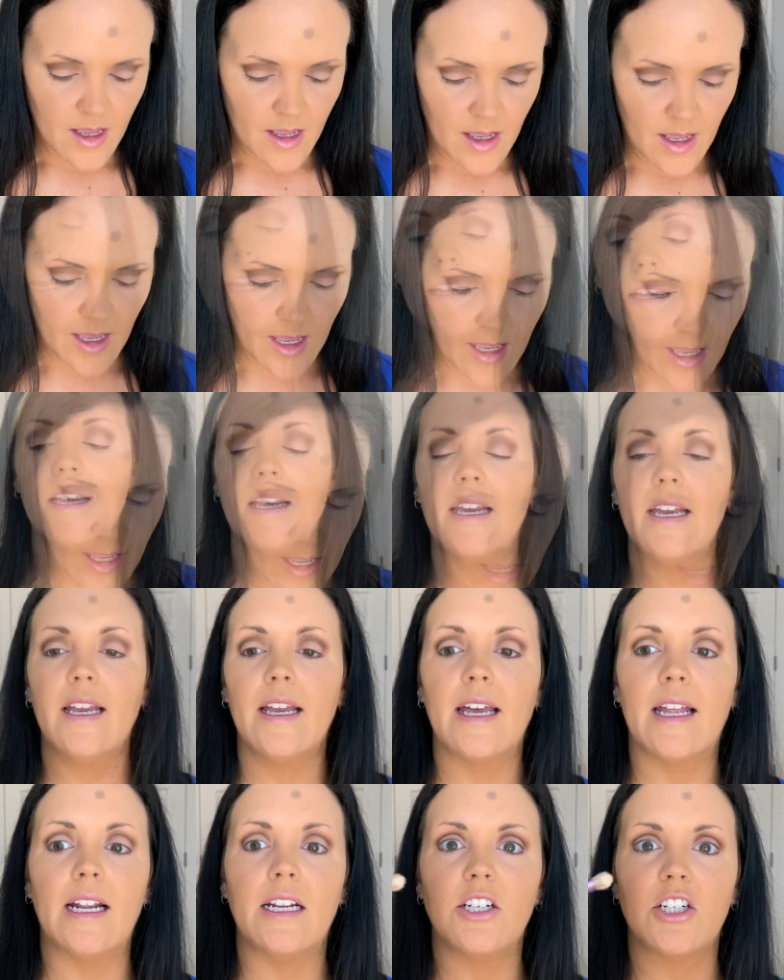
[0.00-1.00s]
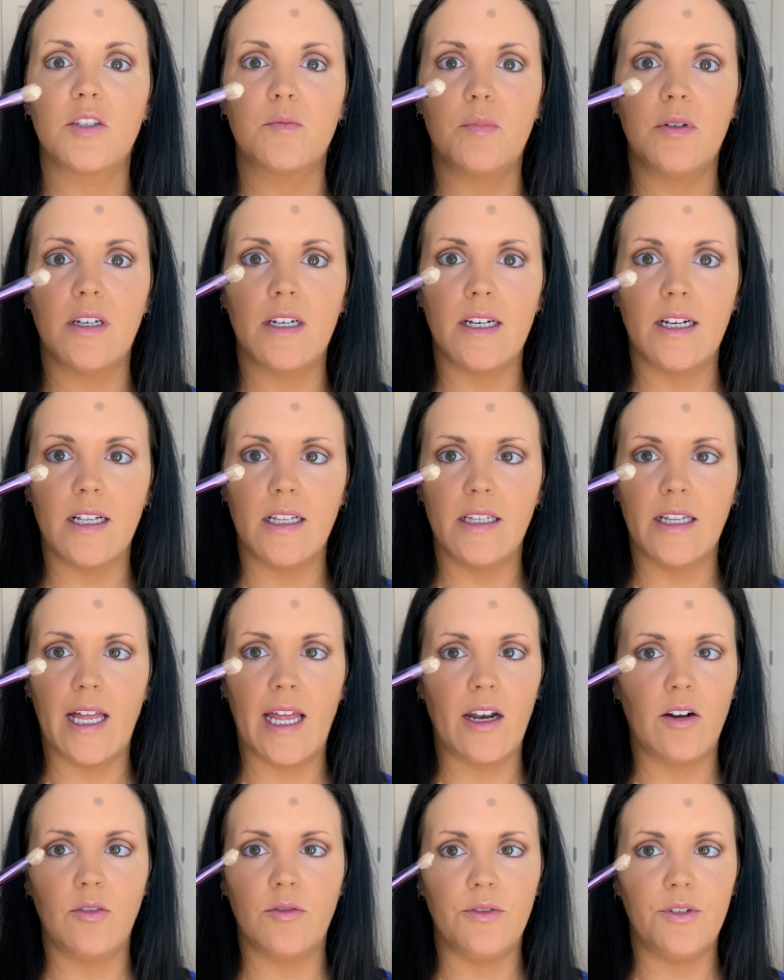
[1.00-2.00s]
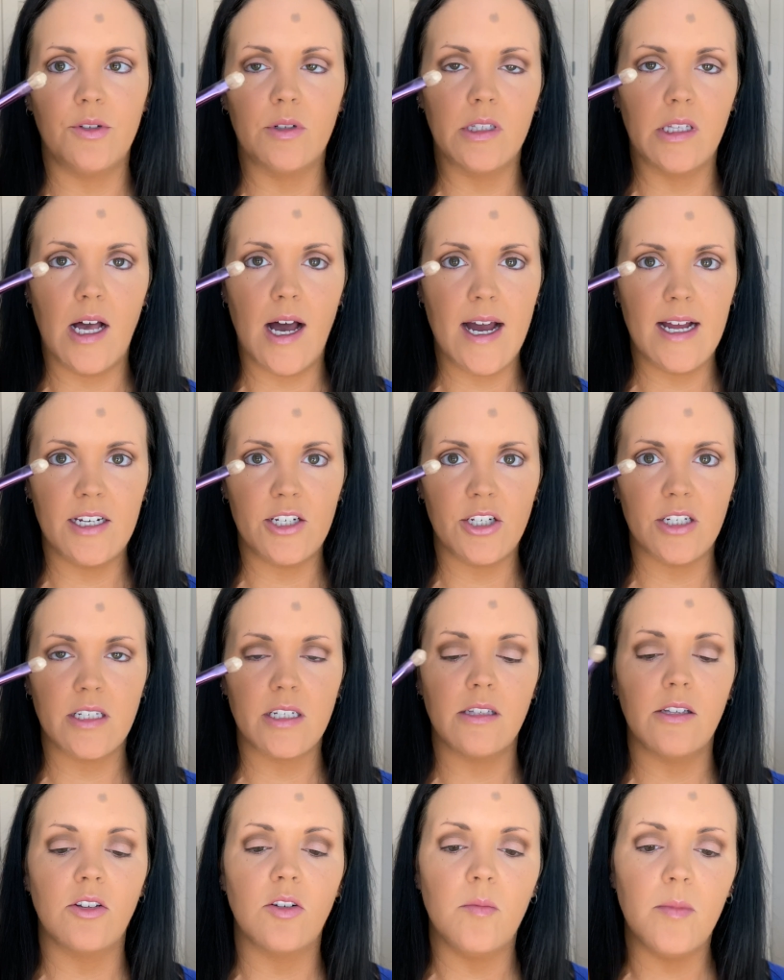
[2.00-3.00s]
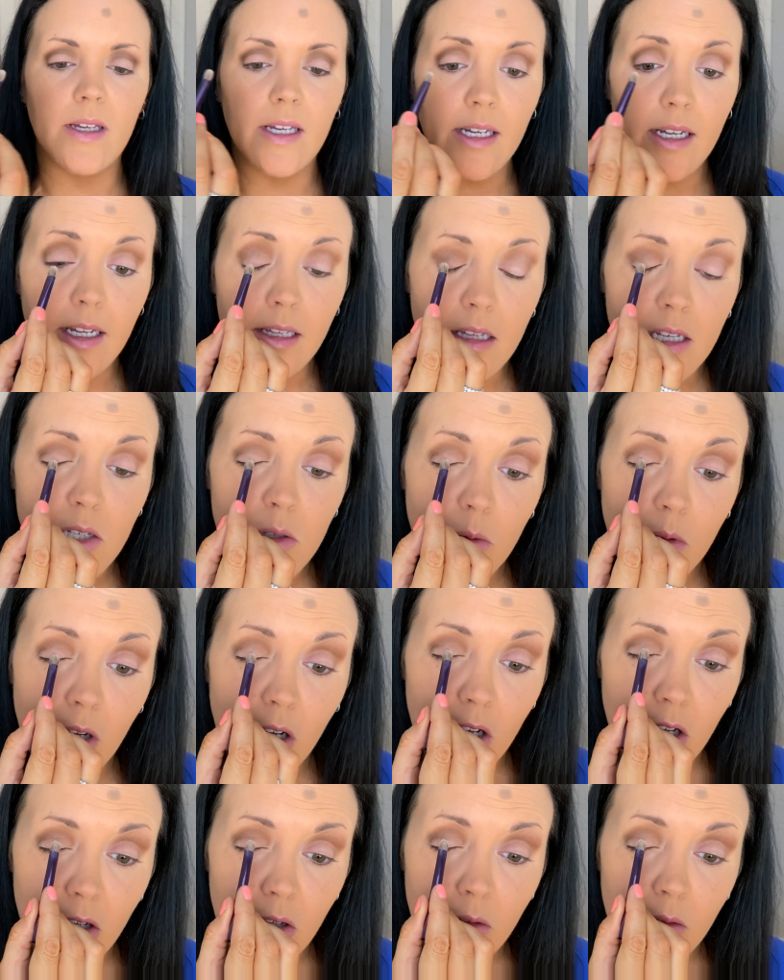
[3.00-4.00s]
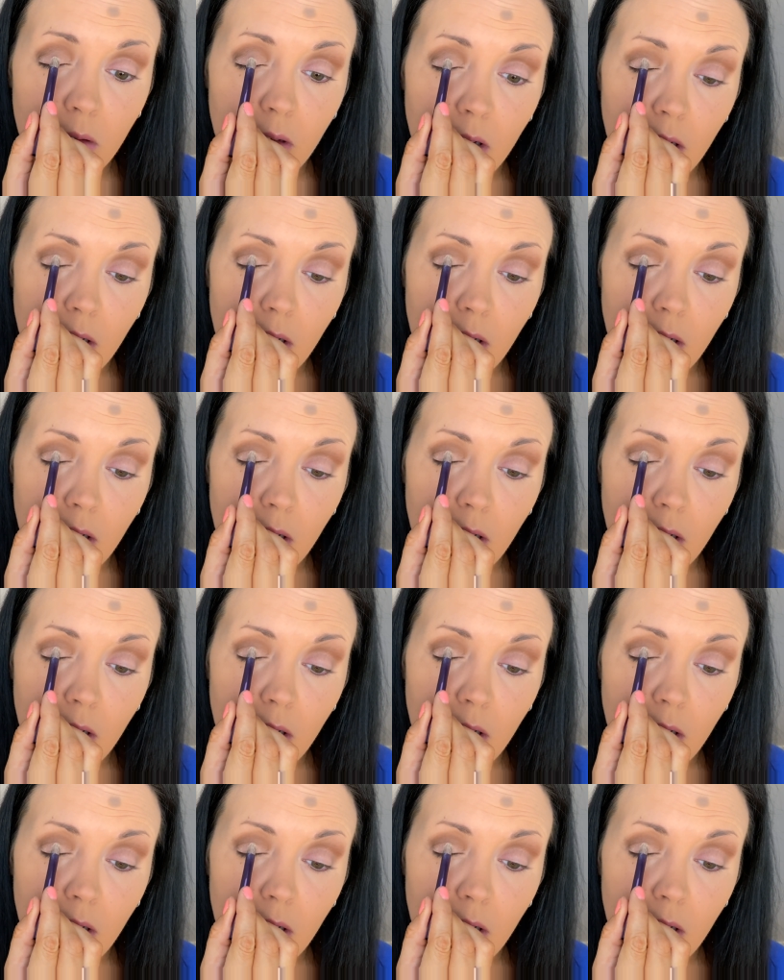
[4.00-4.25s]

and I just put, I don't do a lot, it's just a little bit, and this will go